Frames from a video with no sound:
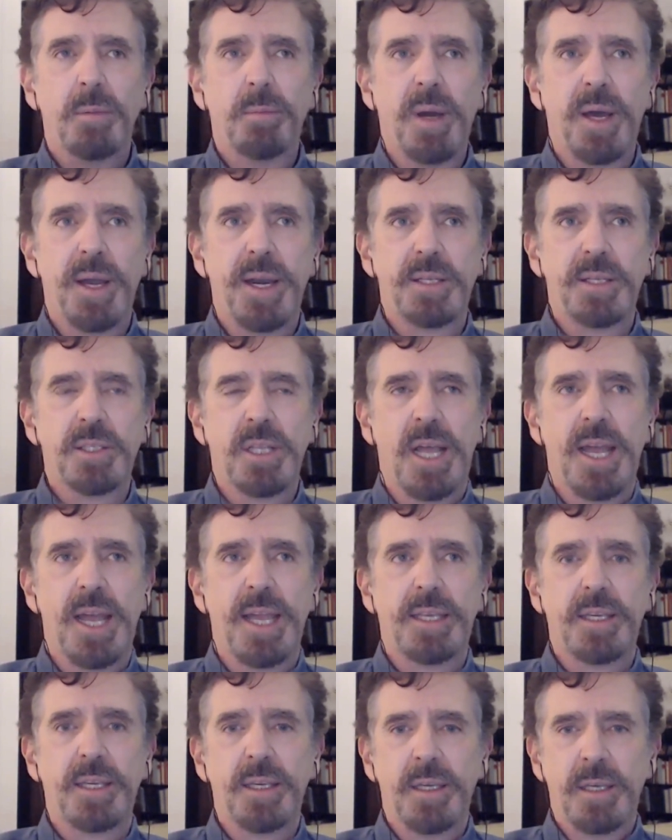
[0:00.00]
But it's
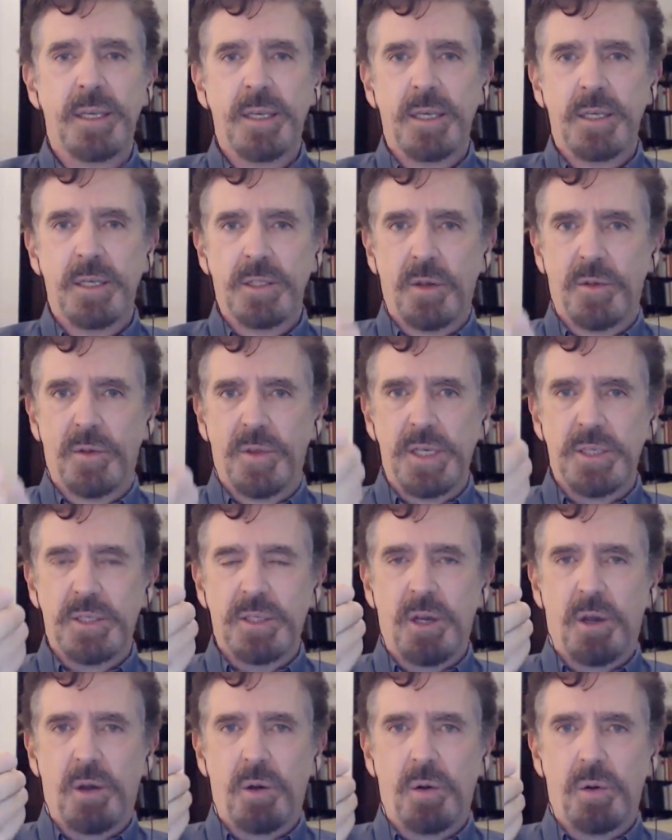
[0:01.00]
like, so this
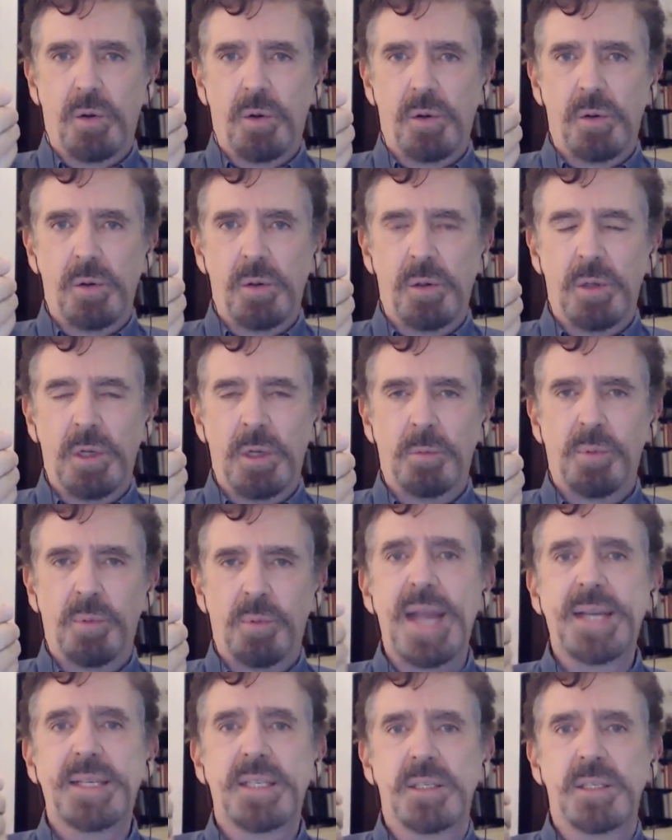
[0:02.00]
whole
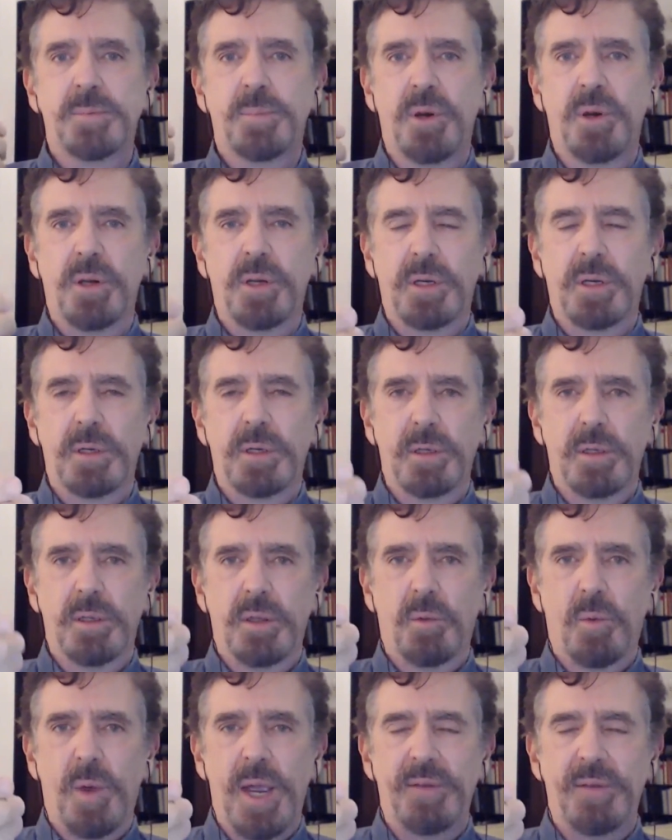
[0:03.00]
practice book,
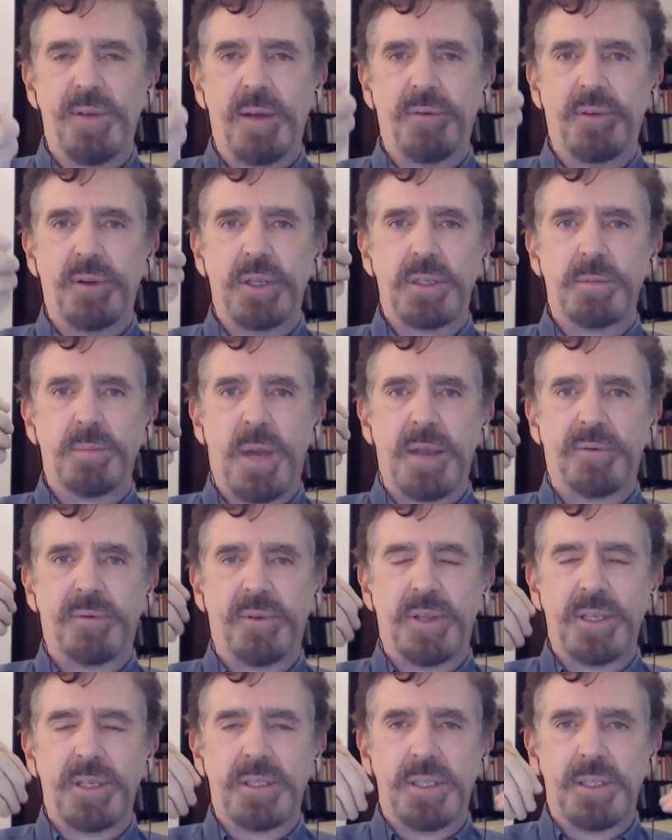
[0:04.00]
The Way of Effortless
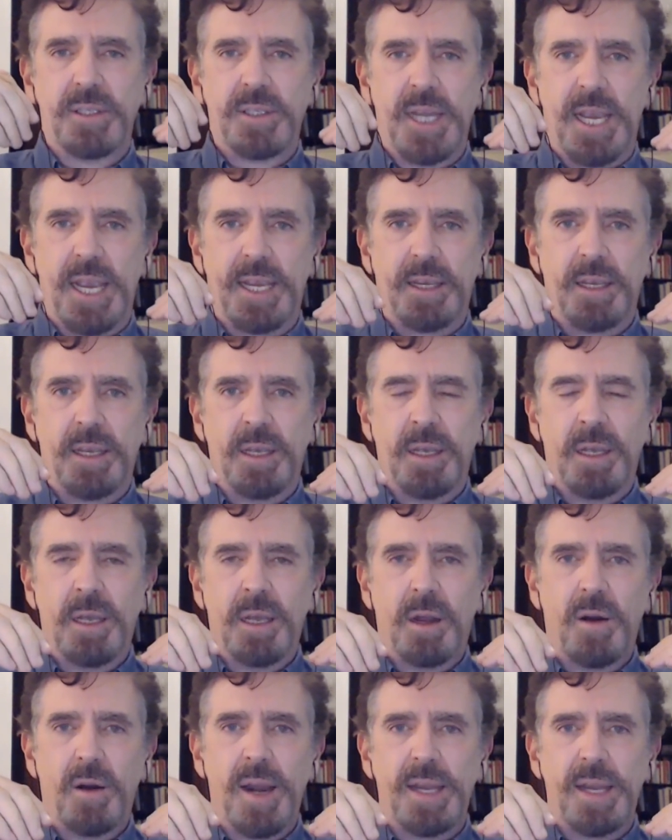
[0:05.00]
Mindfulness, is saying,
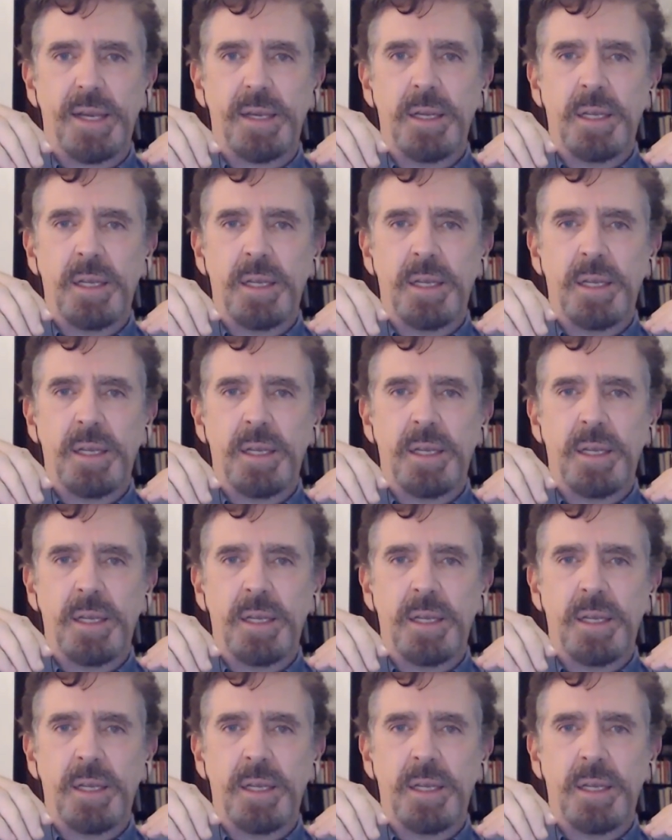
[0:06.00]
all right,